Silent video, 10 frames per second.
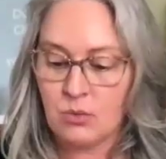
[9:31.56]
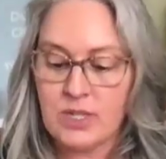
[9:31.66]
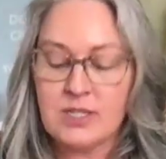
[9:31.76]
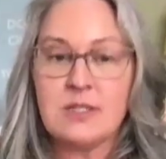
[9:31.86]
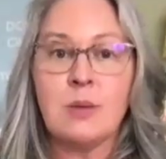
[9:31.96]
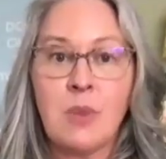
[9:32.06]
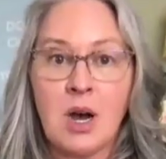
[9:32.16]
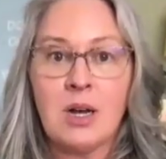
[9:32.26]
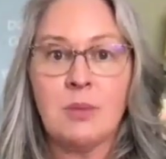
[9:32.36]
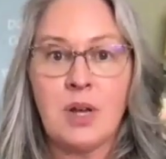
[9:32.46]
was the
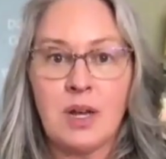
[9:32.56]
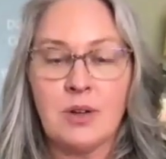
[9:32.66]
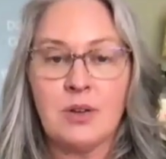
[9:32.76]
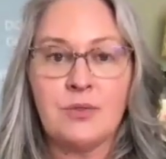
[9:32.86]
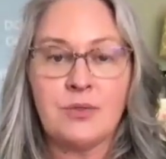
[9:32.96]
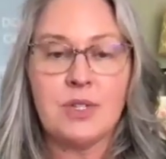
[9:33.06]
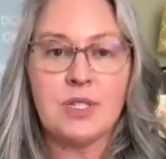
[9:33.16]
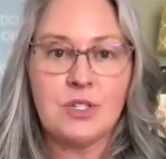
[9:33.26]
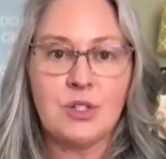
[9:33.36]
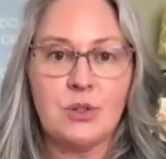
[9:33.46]
mom of
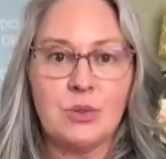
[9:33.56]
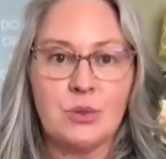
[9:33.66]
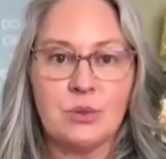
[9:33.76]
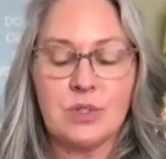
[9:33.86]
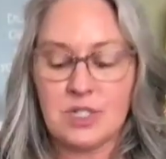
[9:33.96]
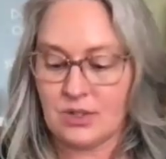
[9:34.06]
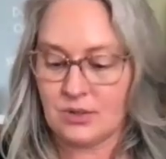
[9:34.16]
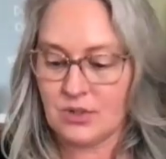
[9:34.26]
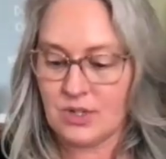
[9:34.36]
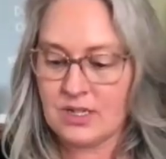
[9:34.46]
the two
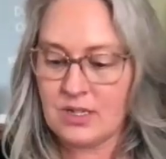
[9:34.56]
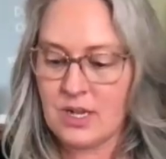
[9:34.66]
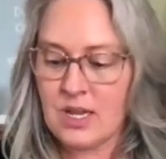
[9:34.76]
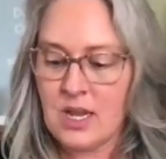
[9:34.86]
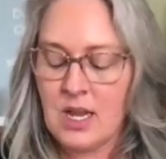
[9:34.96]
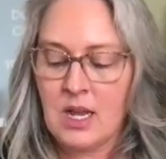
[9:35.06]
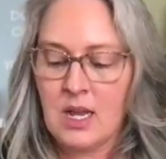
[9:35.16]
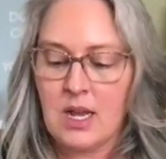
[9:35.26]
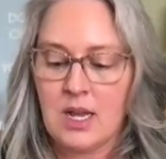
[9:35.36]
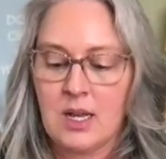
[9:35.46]
children,
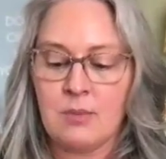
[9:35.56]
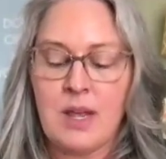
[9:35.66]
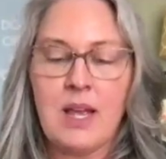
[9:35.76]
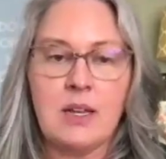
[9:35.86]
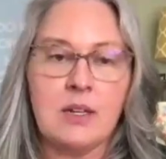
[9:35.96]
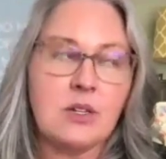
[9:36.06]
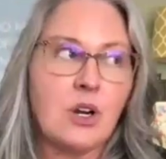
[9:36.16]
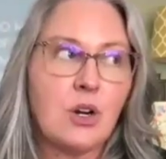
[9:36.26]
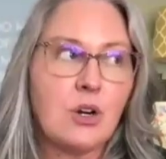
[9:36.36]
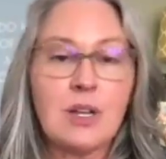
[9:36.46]
and
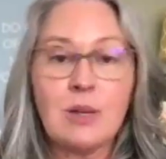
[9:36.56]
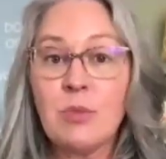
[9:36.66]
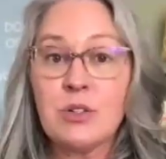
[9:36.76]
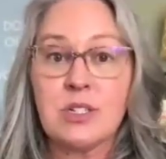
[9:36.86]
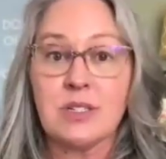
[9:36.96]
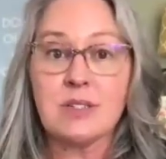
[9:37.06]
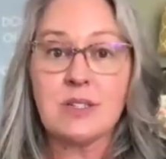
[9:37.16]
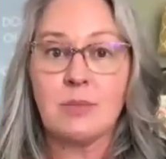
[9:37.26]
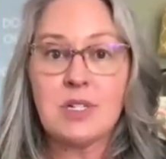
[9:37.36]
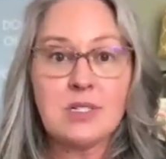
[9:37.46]
her emotions.
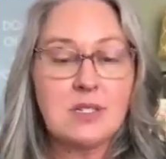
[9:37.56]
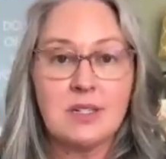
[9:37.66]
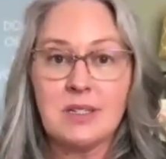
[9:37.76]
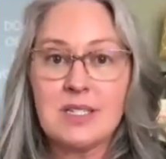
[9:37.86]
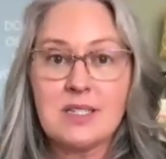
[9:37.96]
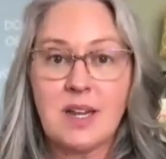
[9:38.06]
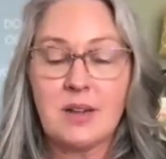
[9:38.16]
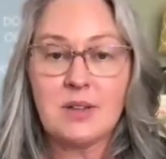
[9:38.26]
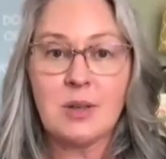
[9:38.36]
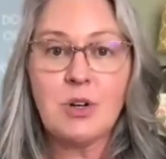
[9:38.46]
I'm just going to list
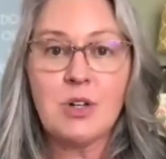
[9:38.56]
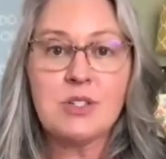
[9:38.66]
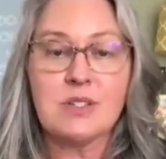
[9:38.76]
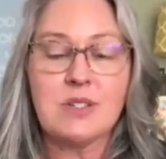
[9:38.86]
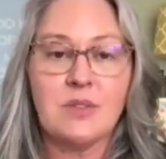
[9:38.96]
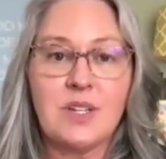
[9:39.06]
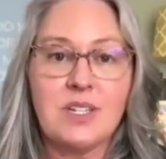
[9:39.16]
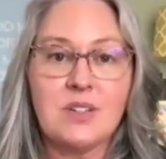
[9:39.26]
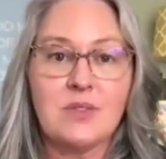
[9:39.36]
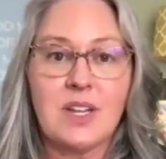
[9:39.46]
out the emotions of
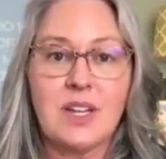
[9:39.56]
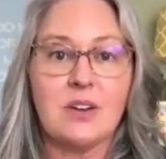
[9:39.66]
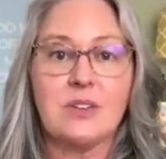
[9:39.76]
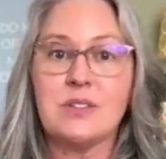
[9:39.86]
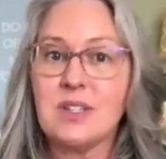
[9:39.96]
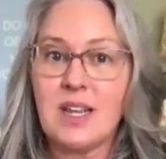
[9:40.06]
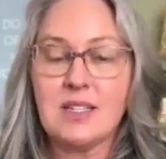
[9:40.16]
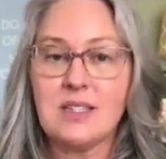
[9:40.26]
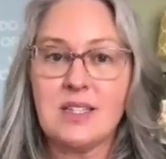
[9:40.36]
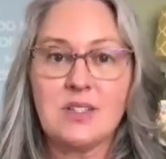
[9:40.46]
each of the characters in
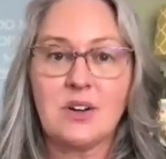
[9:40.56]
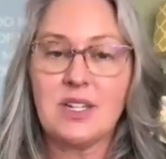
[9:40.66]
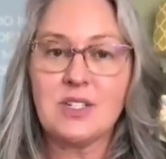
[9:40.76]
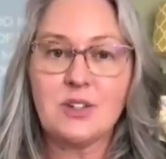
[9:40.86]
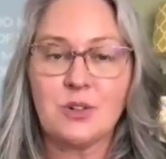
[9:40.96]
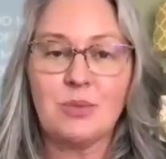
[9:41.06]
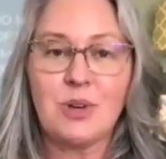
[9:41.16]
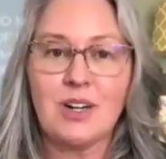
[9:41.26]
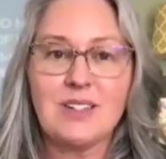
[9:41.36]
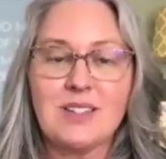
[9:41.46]
case these are internal
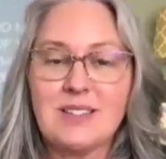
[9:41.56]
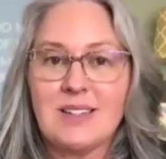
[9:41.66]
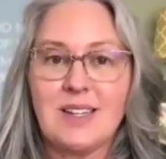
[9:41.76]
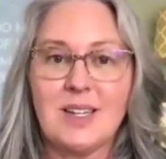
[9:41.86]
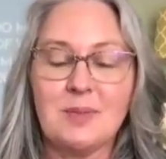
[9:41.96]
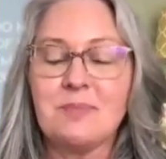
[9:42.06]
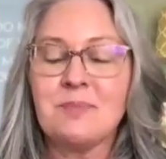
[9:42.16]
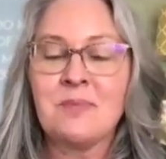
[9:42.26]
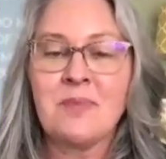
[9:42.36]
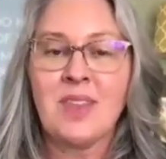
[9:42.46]
parts
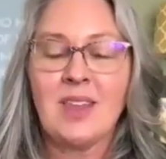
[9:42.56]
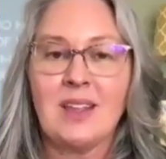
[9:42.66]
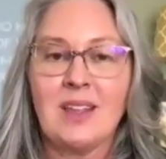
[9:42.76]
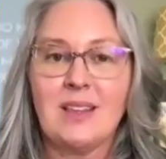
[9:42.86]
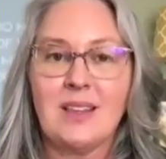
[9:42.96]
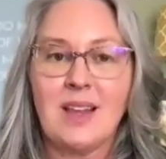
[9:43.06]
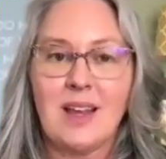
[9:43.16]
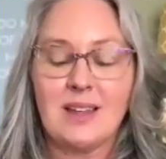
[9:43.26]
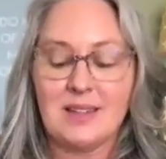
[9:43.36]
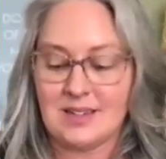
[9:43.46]

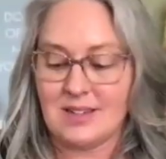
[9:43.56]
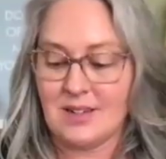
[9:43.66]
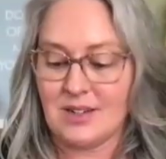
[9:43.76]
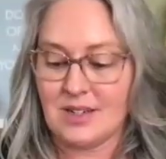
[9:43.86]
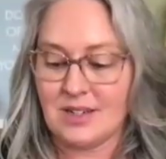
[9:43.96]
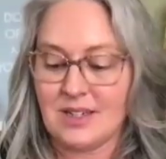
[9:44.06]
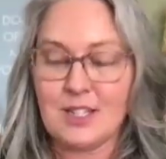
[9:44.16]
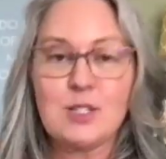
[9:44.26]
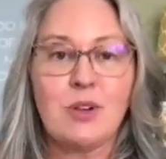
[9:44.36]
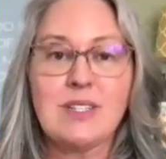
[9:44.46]
that are
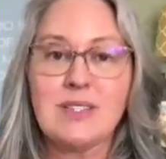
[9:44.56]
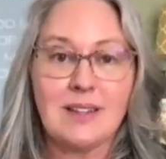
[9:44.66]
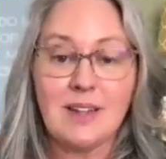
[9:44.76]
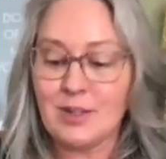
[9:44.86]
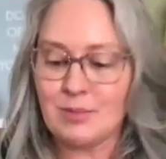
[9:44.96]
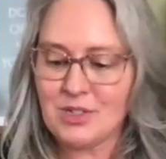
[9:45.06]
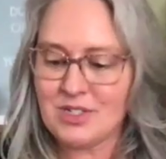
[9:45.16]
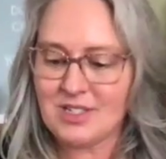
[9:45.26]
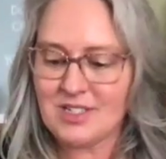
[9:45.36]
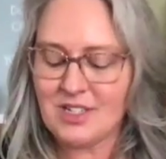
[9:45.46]
expressing their
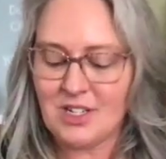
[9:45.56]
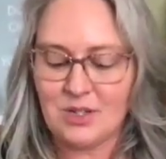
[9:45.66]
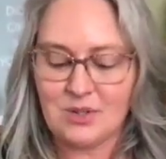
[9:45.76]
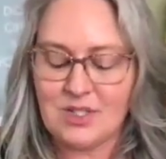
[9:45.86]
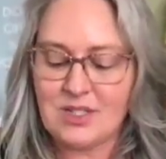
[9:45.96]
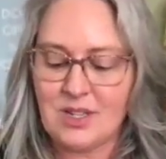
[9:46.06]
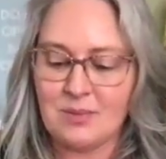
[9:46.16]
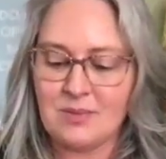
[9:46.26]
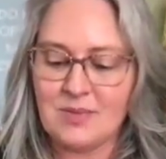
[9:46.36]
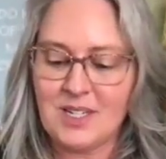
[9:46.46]
emotions to you in
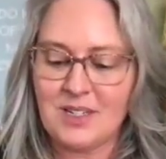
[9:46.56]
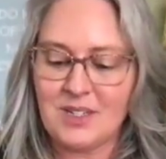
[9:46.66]
some,